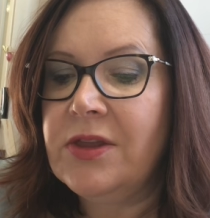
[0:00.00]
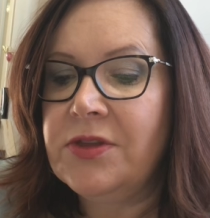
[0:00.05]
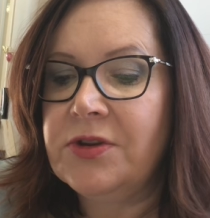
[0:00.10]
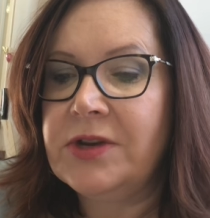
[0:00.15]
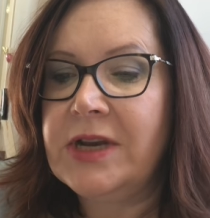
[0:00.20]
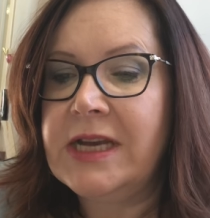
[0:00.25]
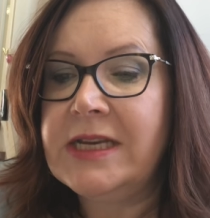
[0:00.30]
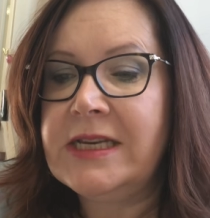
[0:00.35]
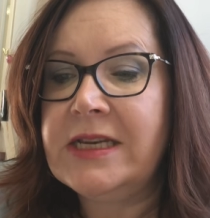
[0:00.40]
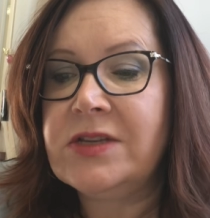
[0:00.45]

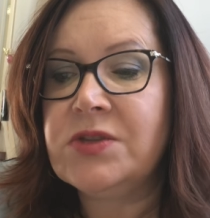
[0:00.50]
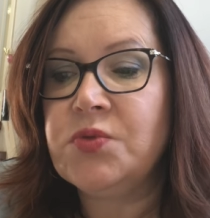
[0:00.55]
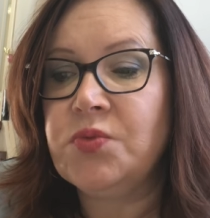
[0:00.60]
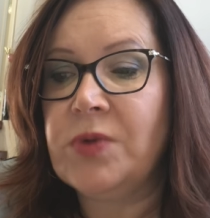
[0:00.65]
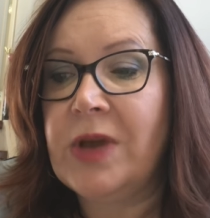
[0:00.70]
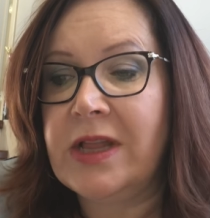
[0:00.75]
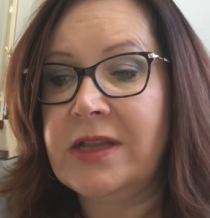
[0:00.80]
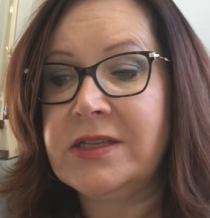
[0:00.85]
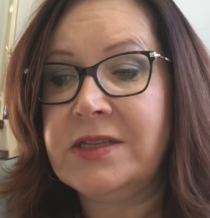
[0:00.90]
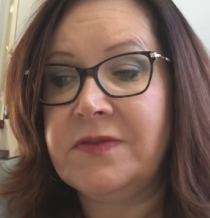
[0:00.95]
Third idea is
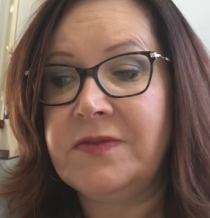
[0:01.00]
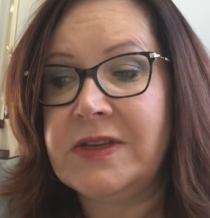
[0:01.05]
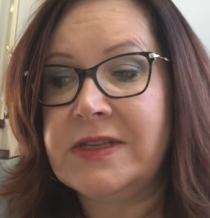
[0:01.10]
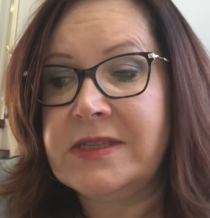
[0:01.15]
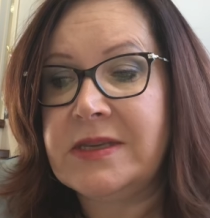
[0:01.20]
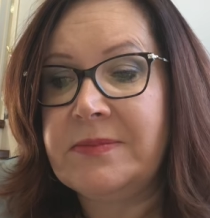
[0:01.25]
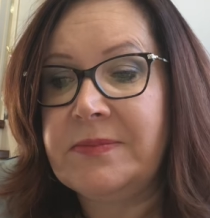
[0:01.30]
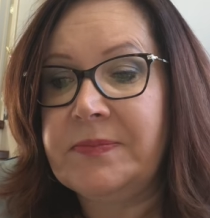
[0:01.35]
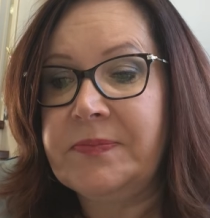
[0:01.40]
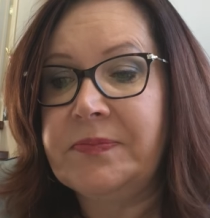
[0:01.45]

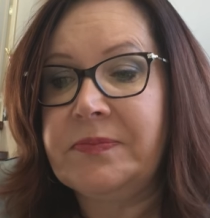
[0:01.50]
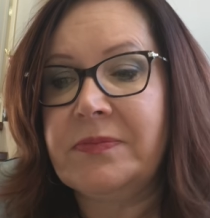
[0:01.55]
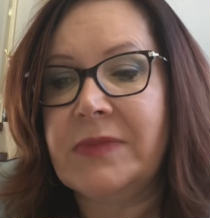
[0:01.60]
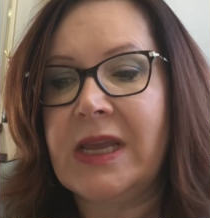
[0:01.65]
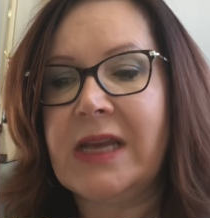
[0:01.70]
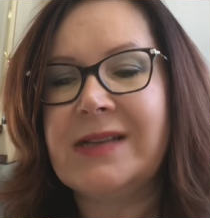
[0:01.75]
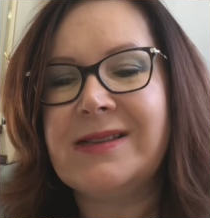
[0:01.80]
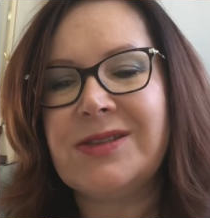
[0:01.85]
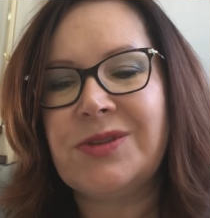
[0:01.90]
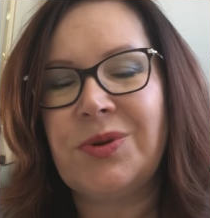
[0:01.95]
relativism.
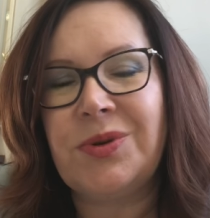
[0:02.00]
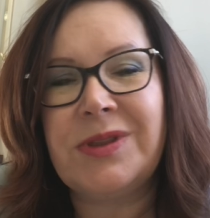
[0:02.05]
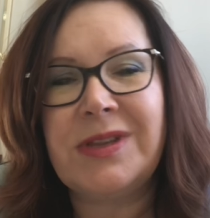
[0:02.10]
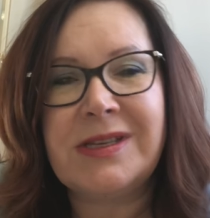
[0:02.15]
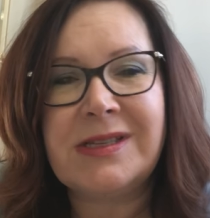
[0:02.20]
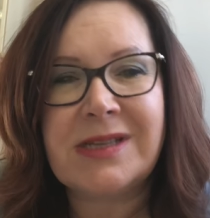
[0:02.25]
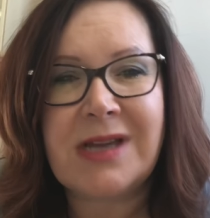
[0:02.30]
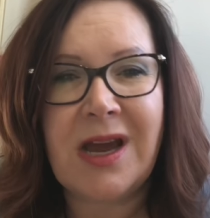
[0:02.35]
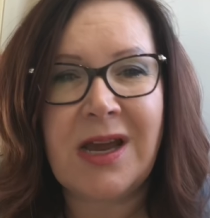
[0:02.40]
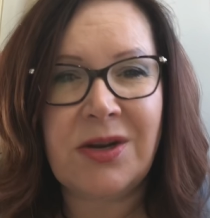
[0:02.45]
And so
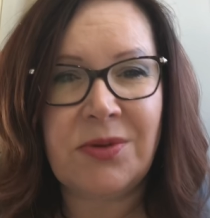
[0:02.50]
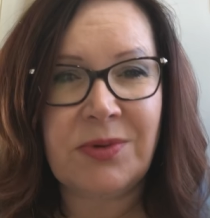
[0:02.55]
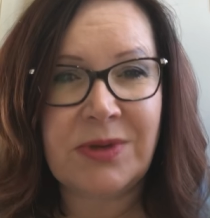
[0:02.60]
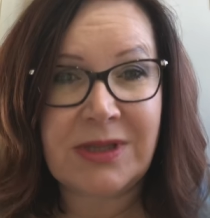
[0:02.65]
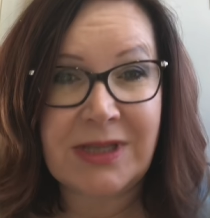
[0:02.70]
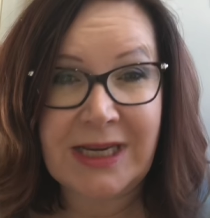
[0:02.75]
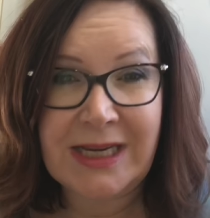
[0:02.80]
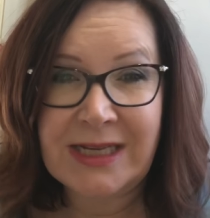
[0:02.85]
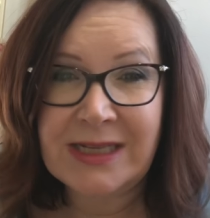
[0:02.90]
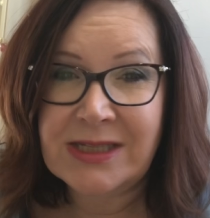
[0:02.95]
this kind of
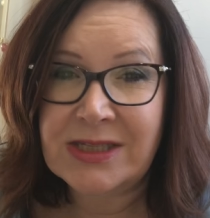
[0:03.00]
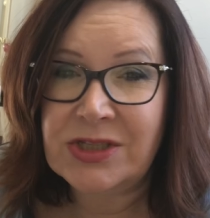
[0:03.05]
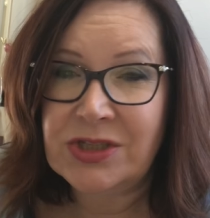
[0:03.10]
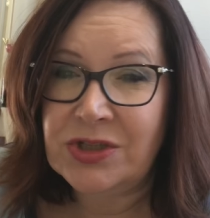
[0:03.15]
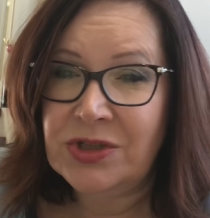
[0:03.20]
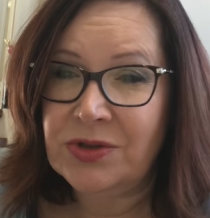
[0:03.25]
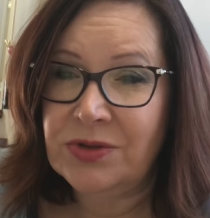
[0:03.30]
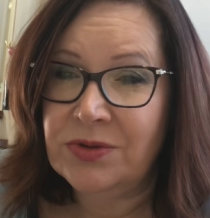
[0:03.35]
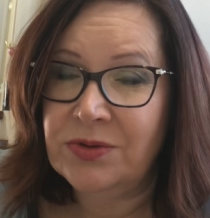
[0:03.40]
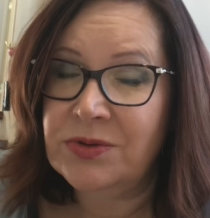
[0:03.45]
relates
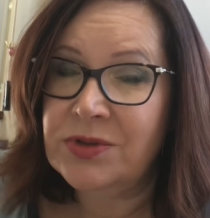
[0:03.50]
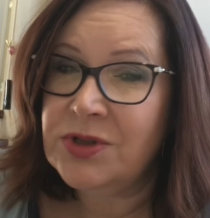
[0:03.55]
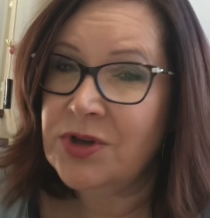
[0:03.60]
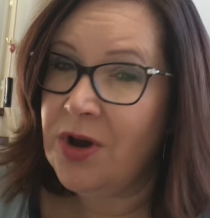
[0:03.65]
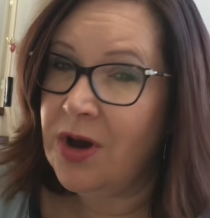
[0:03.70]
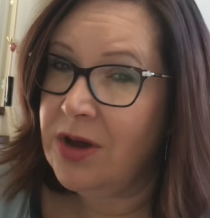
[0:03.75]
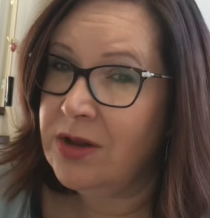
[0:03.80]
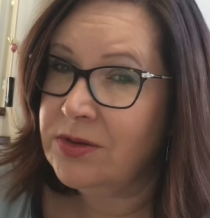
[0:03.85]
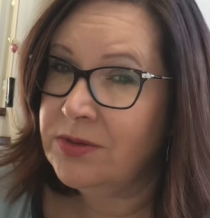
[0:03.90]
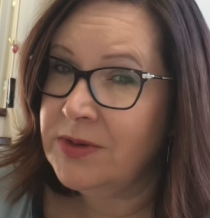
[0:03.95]
to
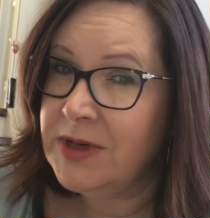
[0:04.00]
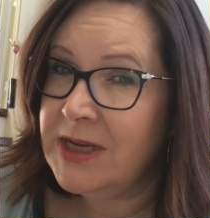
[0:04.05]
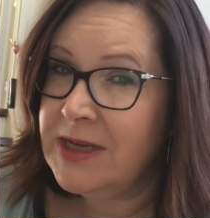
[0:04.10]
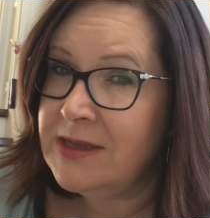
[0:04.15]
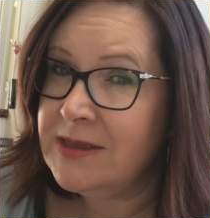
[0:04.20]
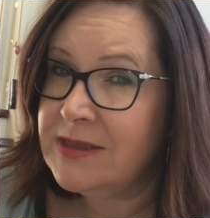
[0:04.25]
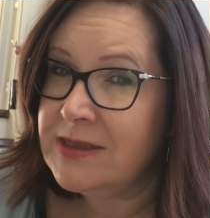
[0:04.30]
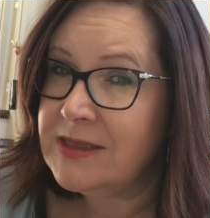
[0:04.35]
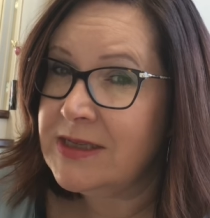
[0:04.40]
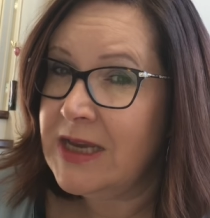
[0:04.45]

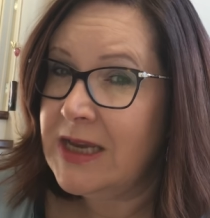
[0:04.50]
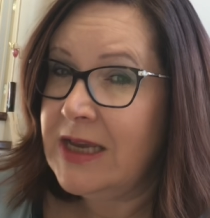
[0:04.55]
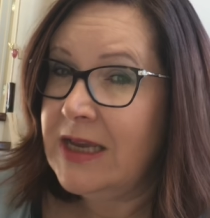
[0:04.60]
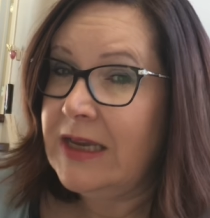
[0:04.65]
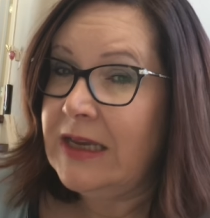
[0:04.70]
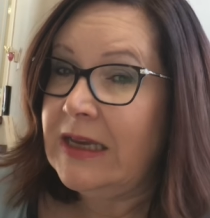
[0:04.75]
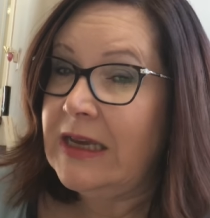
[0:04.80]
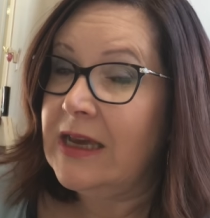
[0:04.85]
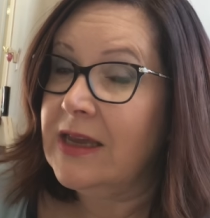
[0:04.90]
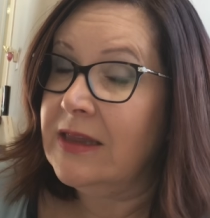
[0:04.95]
tolerance
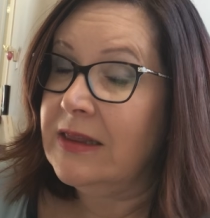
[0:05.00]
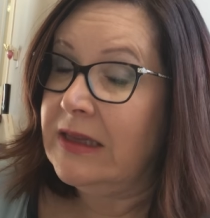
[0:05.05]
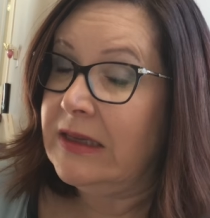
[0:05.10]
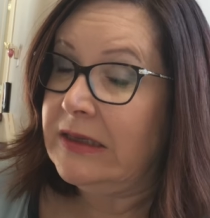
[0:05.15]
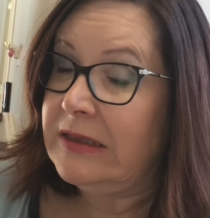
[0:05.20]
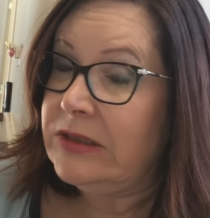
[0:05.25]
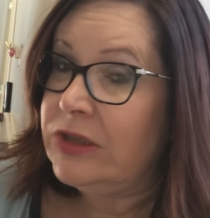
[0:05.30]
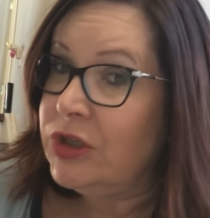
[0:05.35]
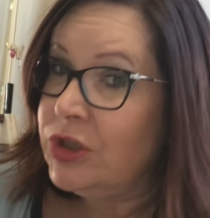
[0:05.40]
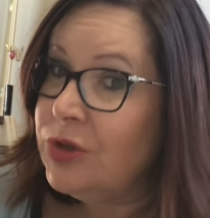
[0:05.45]
and
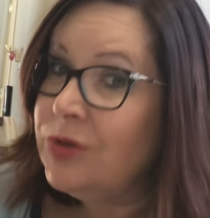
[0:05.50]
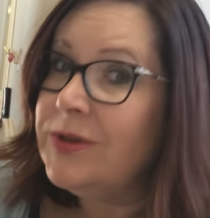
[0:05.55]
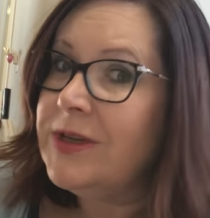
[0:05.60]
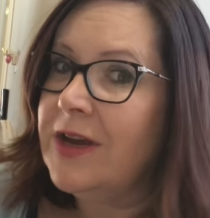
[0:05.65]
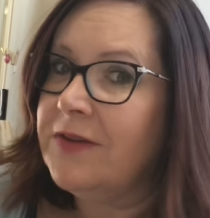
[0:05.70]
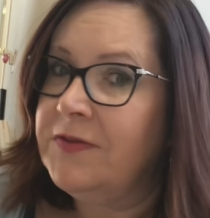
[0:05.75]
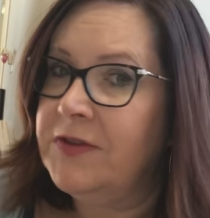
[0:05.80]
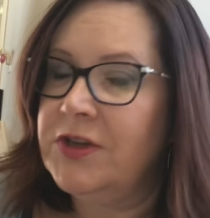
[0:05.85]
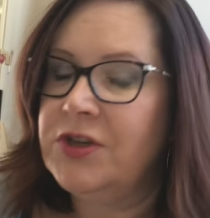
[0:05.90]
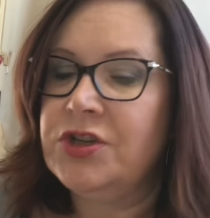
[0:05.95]
the new
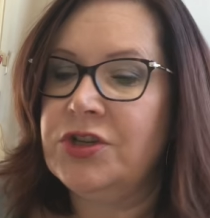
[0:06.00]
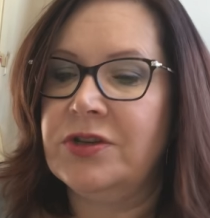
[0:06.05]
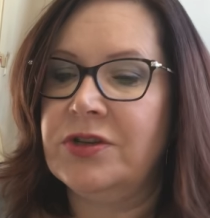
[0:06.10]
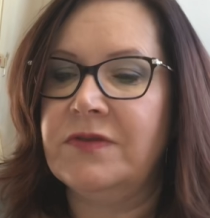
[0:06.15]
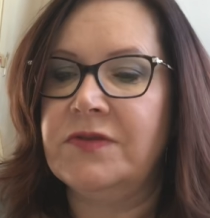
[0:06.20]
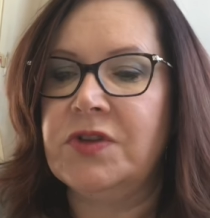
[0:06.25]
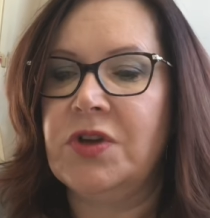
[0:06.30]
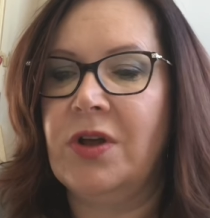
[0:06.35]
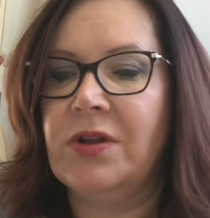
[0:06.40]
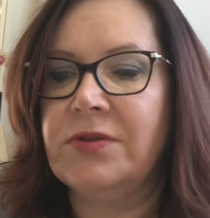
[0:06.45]
definition
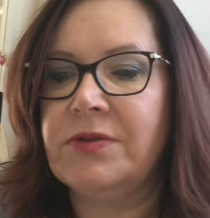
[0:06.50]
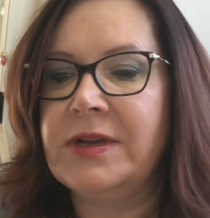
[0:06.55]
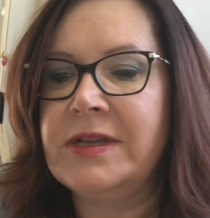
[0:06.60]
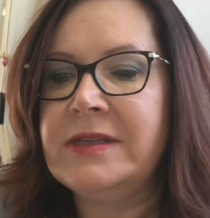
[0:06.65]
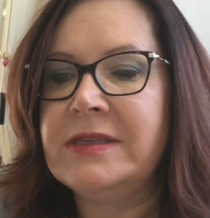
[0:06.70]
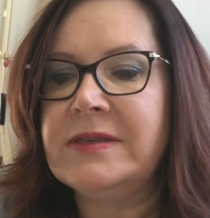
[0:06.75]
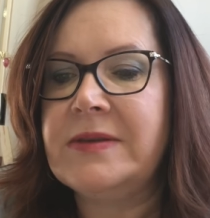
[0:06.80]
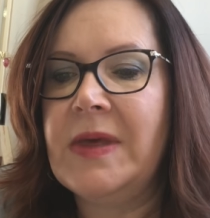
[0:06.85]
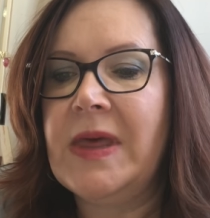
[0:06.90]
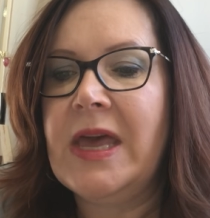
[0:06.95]
of
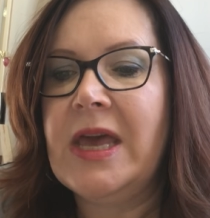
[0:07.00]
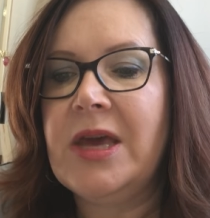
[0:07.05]
tolerance.